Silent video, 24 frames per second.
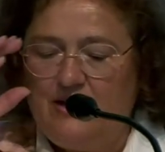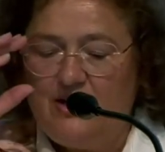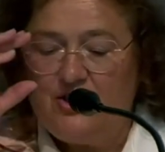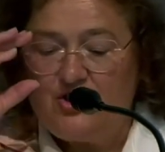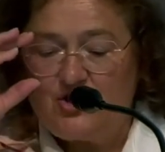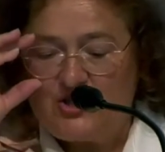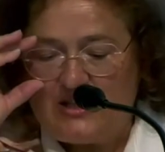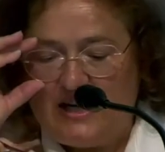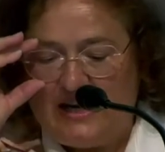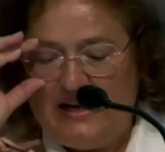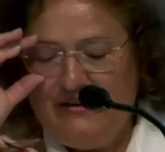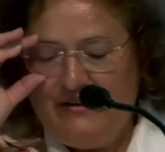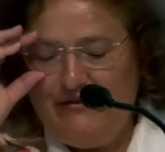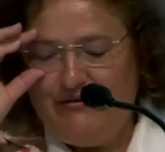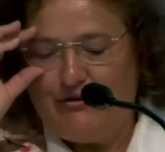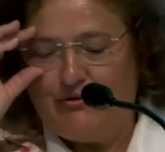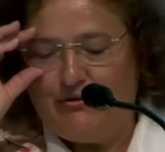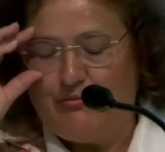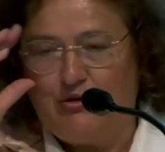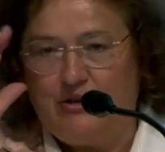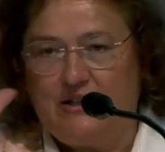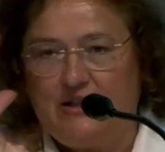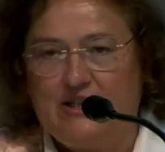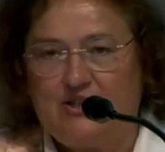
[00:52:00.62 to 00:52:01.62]
Stein
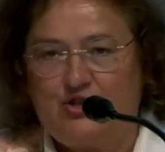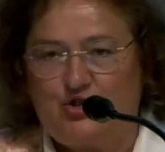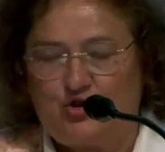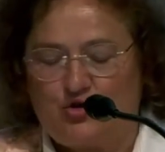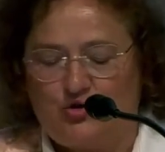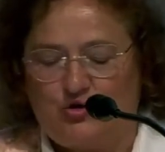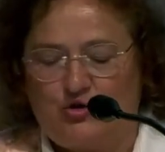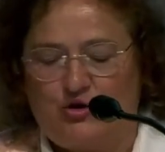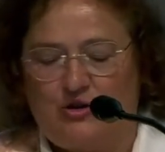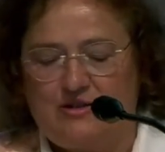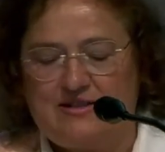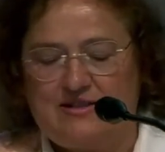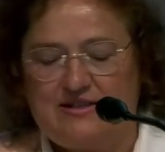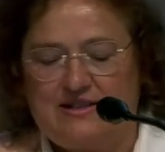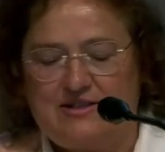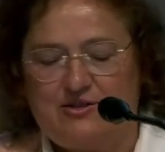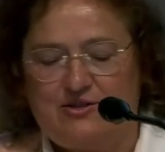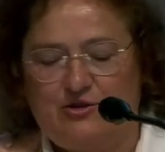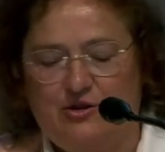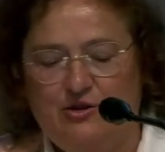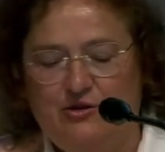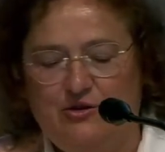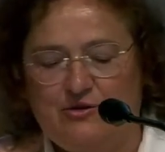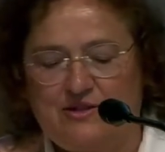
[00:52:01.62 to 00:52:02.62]
formulated the
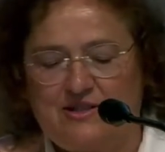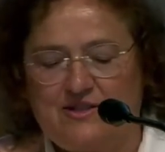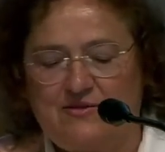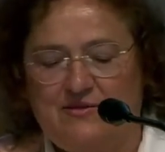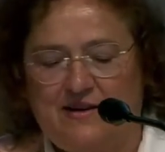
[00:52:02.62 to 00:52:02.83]
unity of